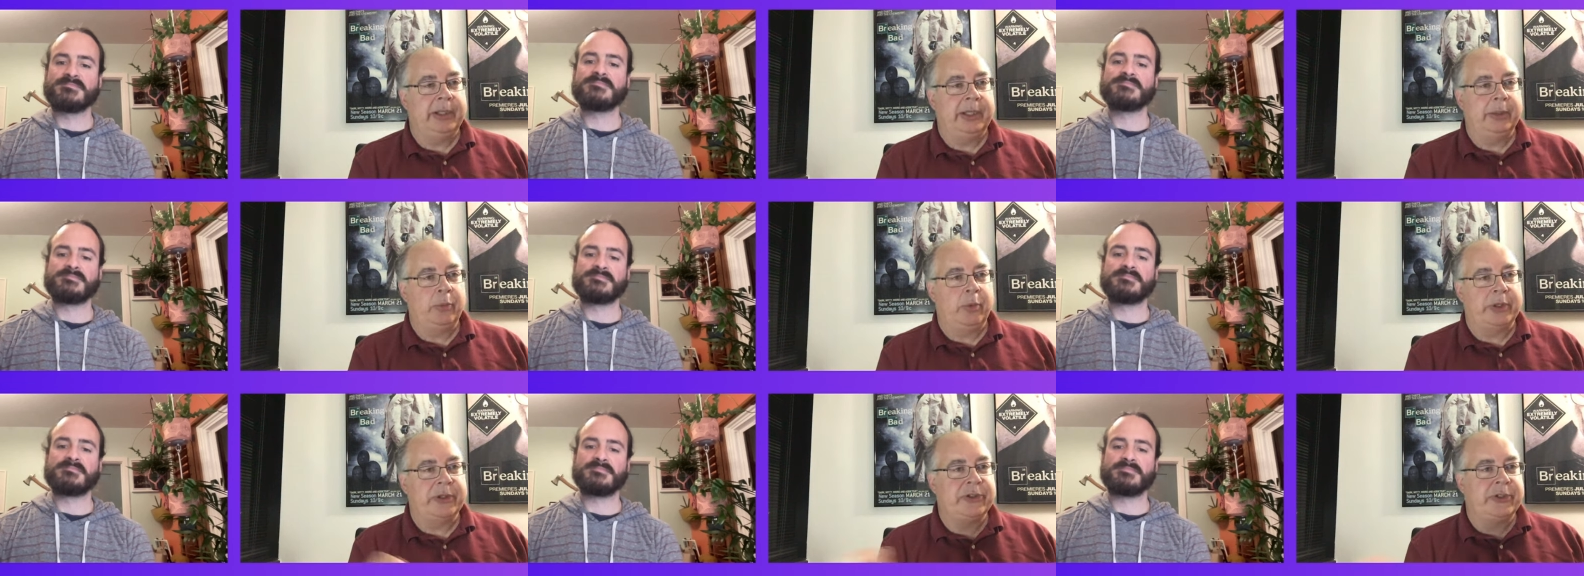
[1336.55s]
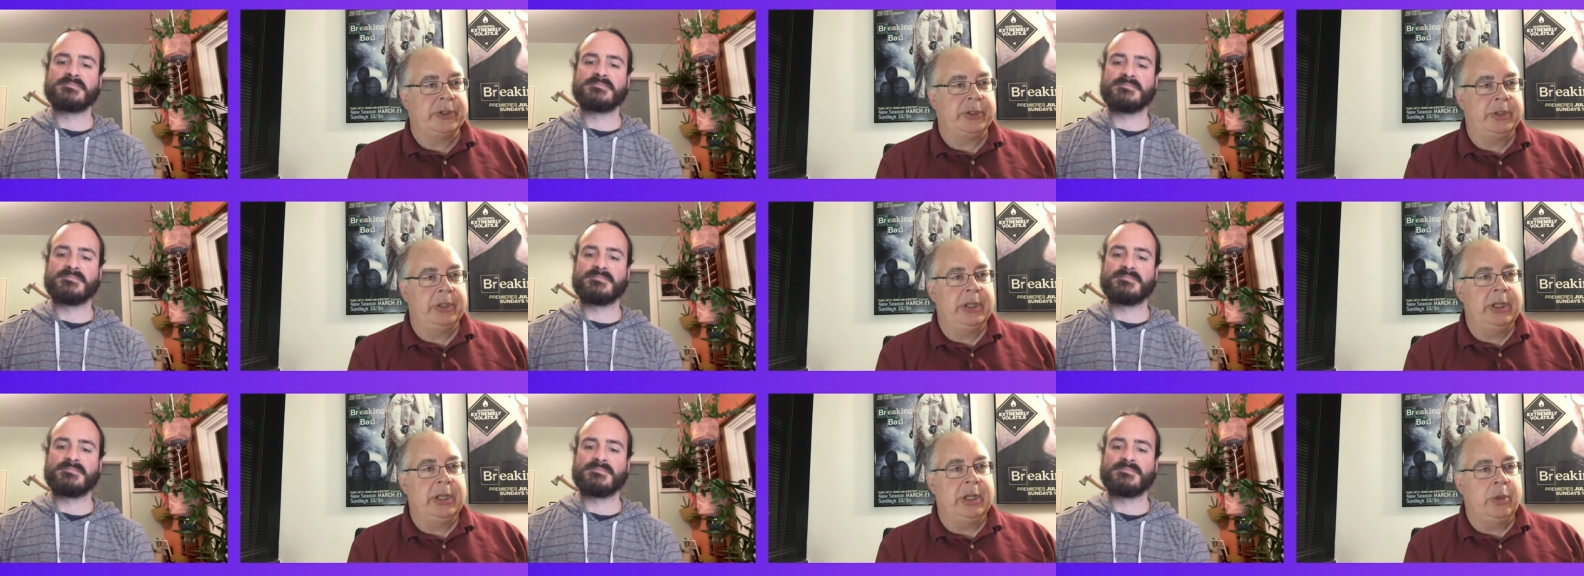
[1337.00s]
Speaker 1: Like what's
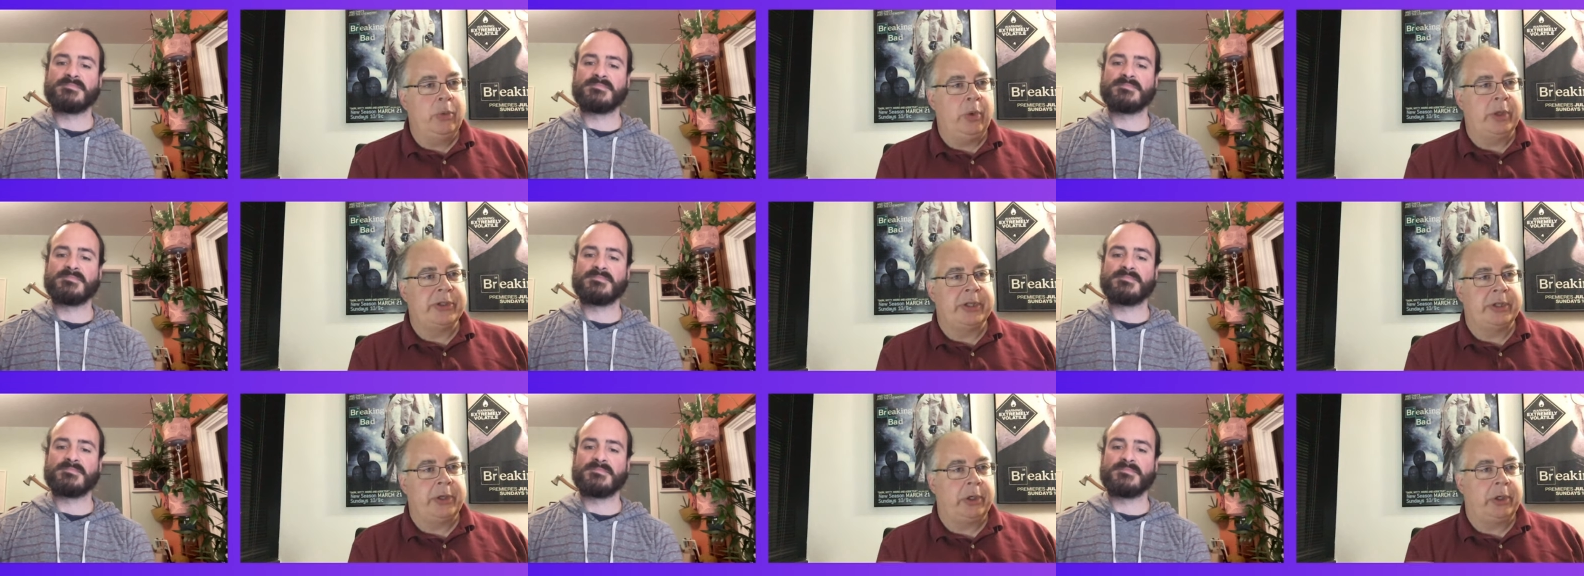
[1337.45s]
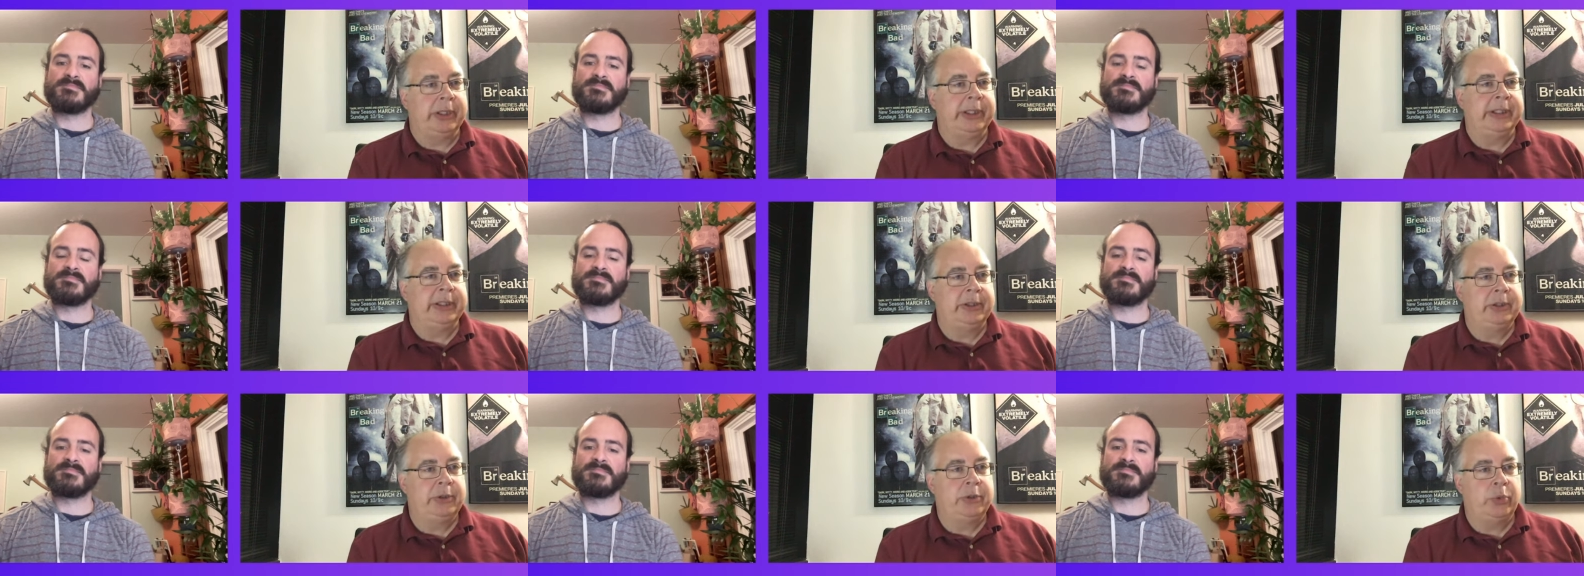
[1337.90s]
what's an
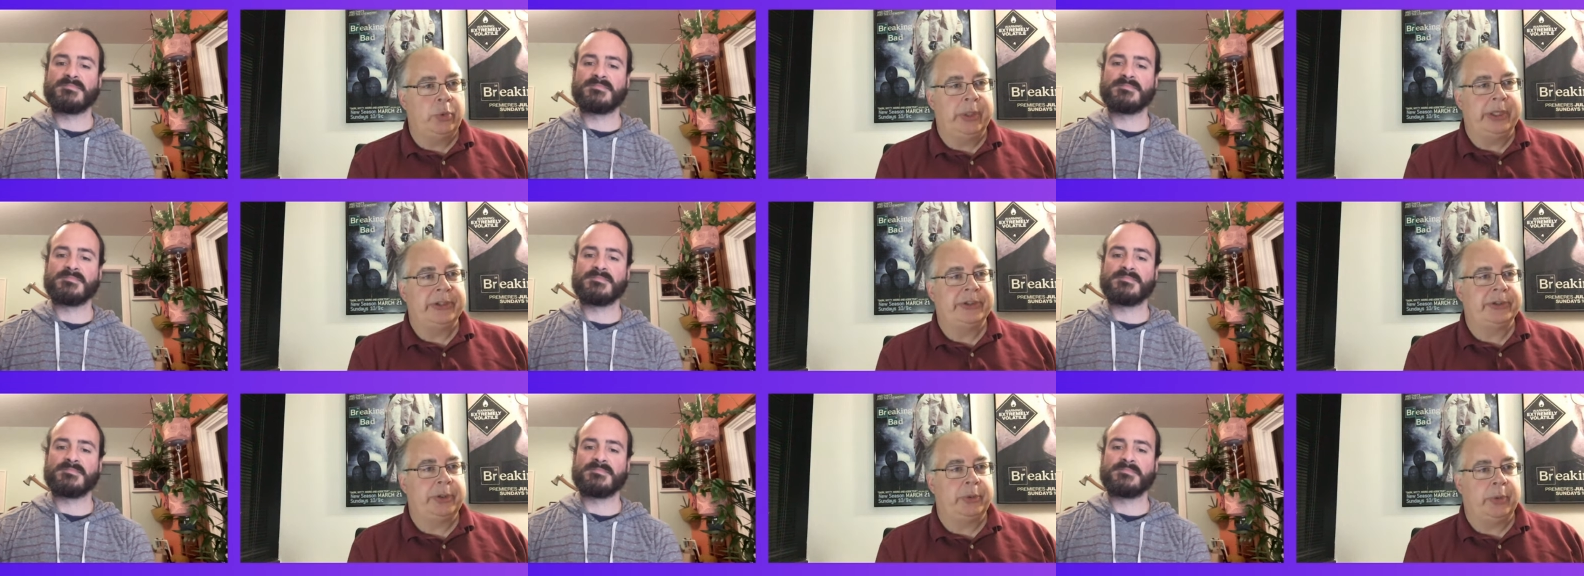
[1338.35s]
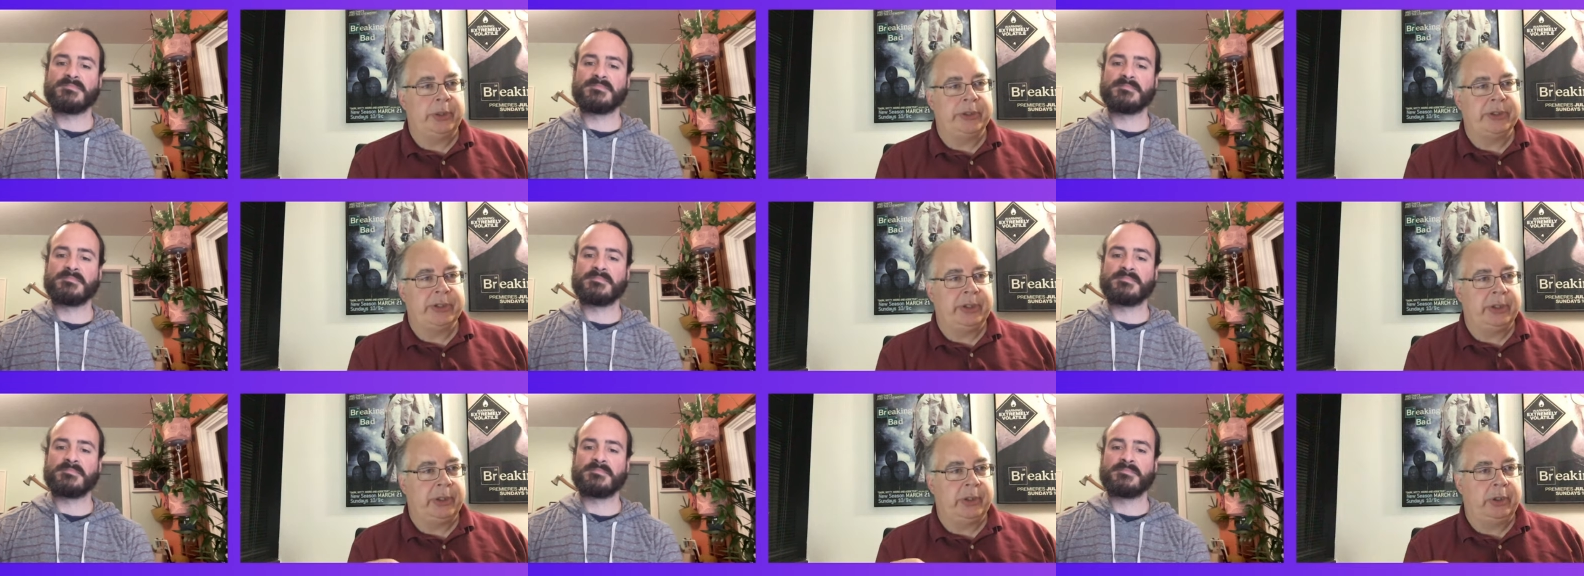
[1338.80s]
early twist or
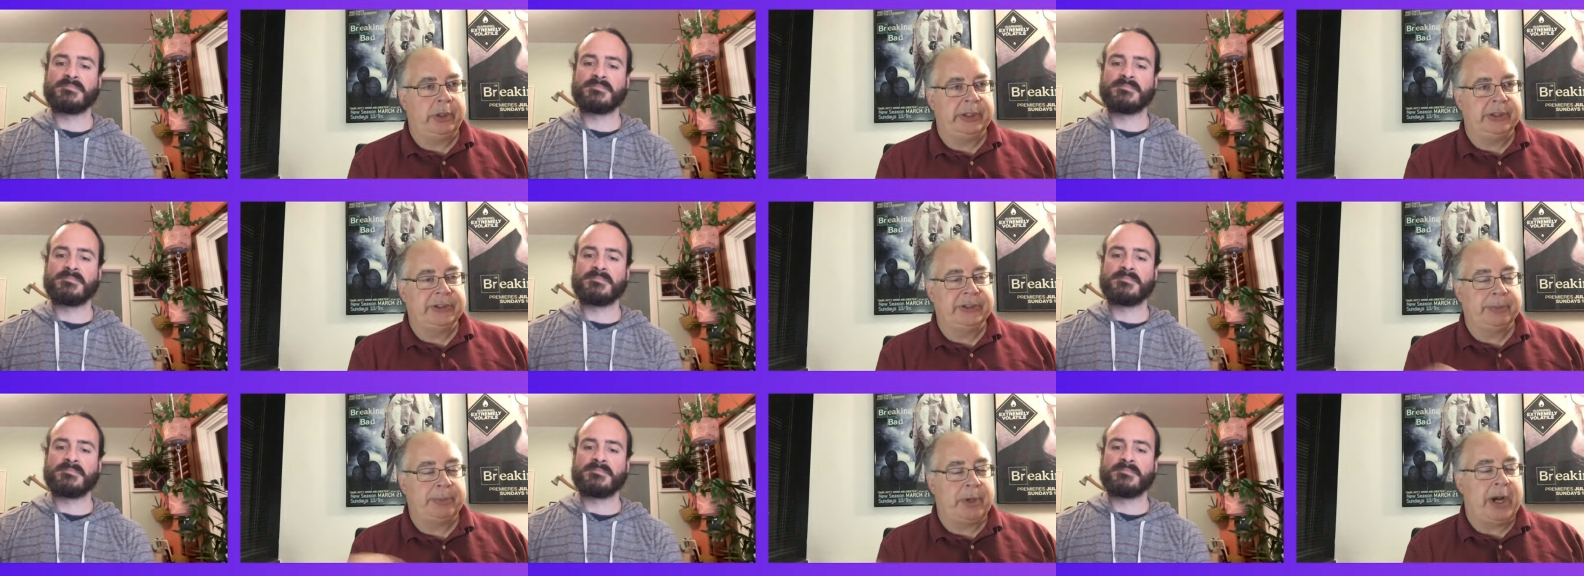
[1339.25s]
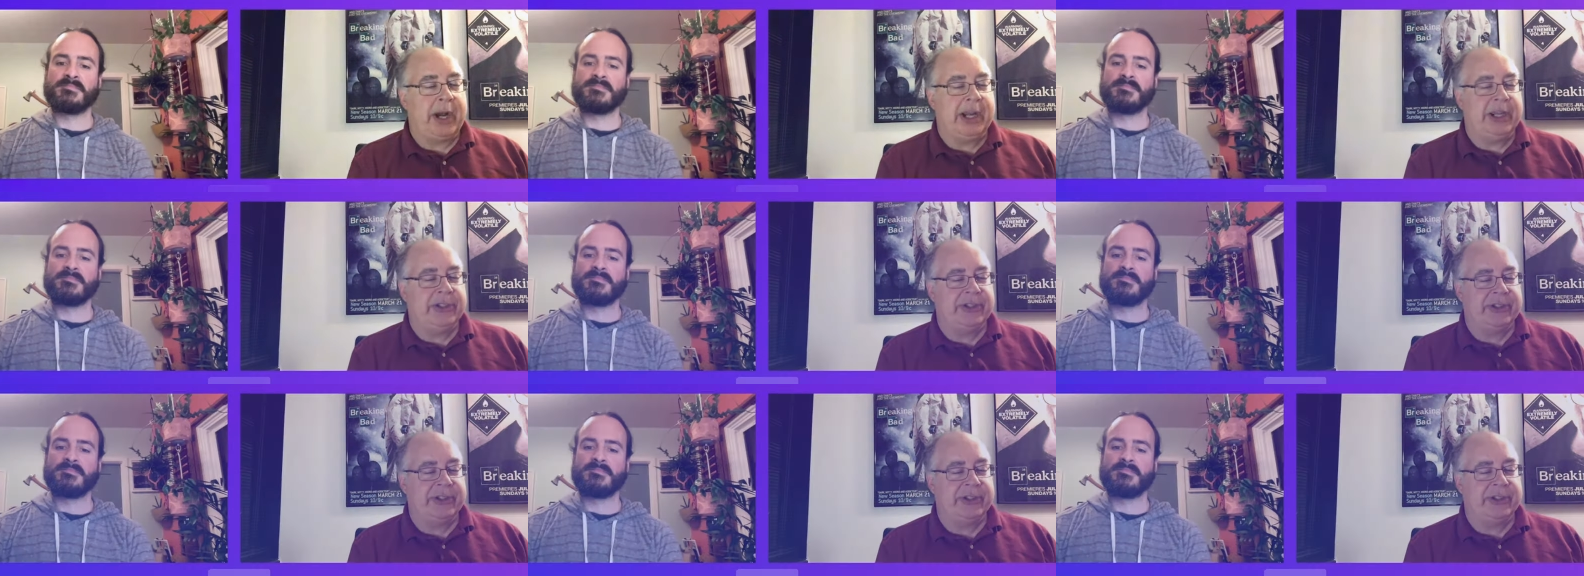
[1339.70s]
what's an early surprise